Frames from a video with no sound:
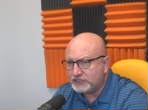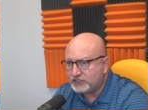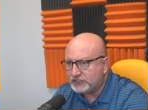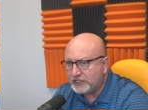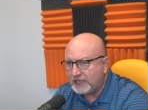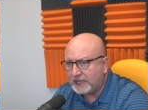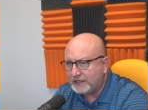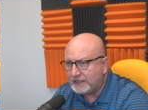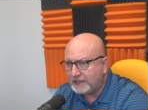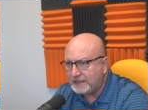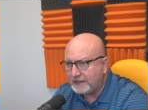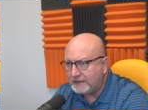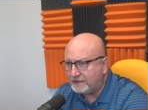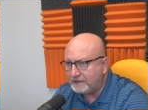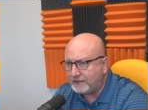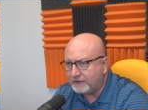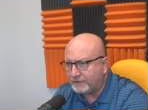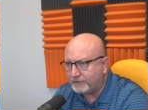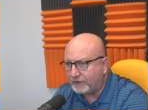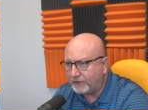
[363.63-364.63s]
studying
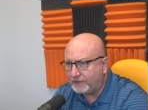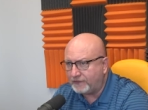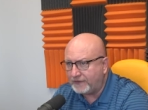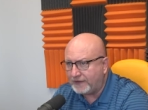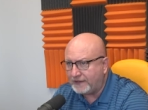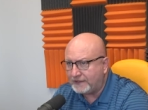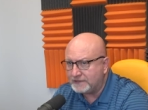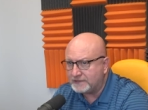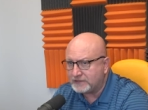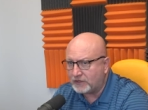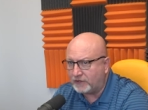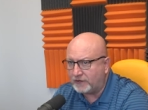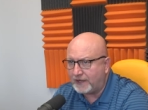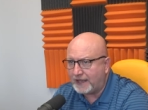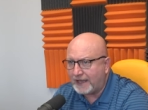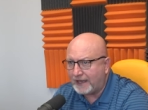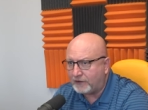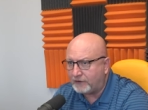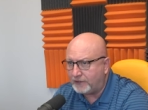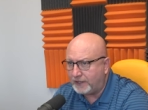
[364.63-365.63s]
different things on
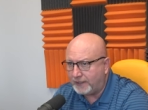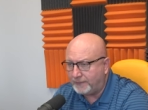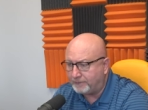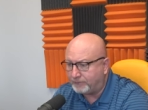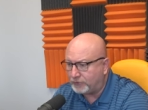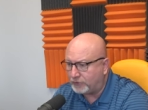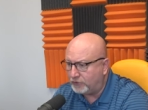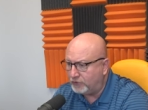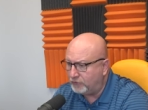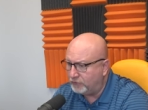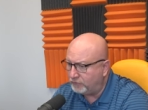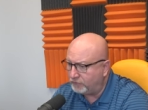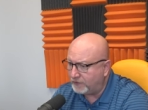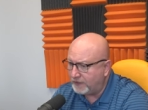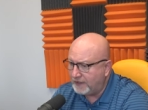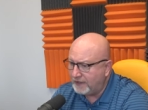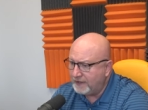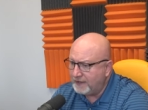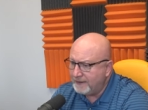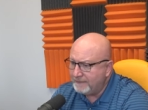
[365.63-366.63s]
how to improve.
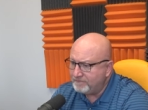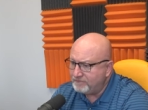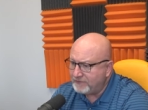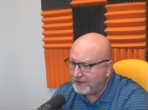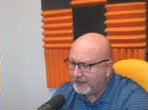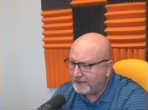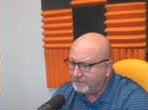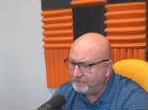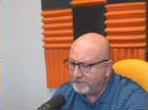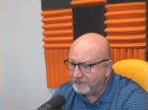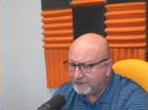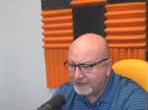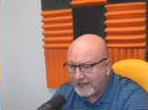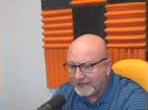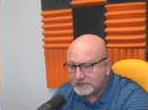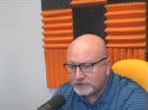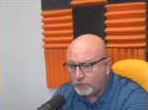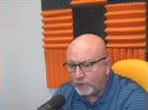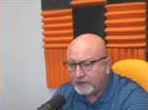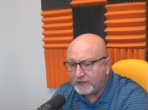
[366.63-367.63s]
And
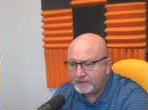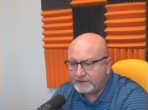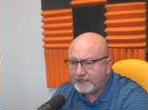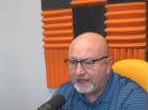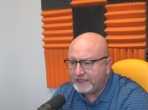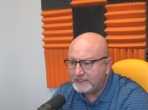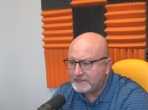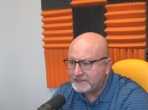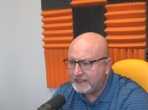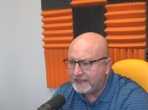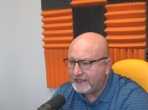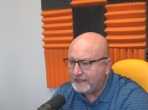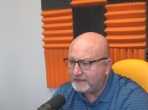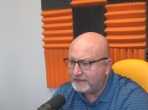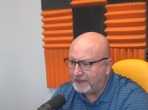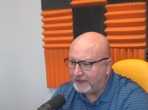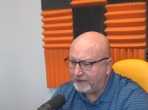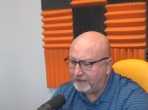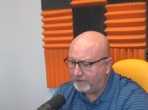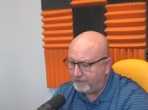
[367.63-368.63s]
that's what it takes to get
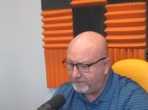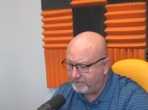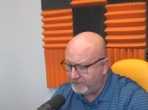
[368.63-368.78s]
there.